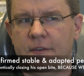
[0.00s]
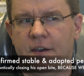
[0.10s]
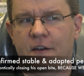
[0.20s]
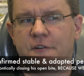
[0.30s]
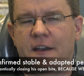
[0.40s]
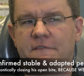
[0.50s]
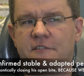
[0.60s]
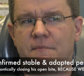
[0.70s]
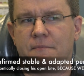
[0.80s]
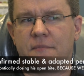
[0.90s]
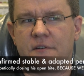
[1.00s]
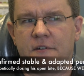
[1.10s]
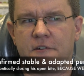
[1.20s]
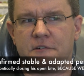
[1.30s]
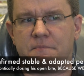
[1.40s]
Yeah, I would have them
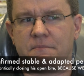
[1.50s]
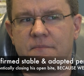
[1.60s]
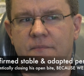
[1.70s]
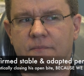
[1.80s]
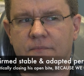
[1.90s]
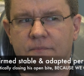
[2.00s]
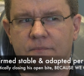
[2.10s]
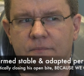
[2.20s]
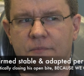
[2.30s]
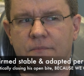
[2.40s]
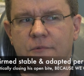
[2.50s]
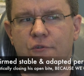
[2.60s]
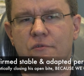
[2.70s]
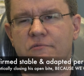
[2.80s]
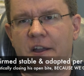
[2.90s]
um,
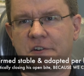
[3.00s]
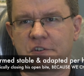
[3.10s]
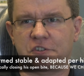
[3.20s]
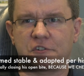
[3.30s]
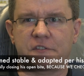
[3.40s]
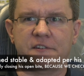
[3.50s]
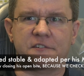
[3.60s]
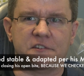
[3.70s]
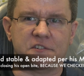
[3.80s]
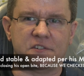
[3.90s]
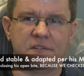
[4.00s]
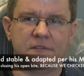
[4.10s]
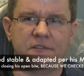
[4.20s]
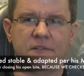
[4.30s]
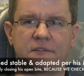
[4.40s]
go to a practitioner that
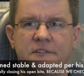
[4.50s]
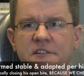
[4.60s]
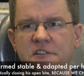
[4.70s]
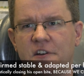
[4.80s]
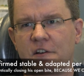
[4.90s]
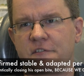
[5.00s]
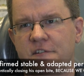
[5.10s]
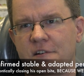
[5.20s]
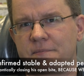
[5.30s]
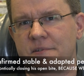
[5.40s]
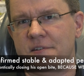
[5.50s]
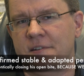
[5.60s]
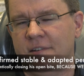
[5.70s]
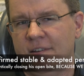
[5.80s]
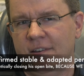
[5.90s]
does D T R therapy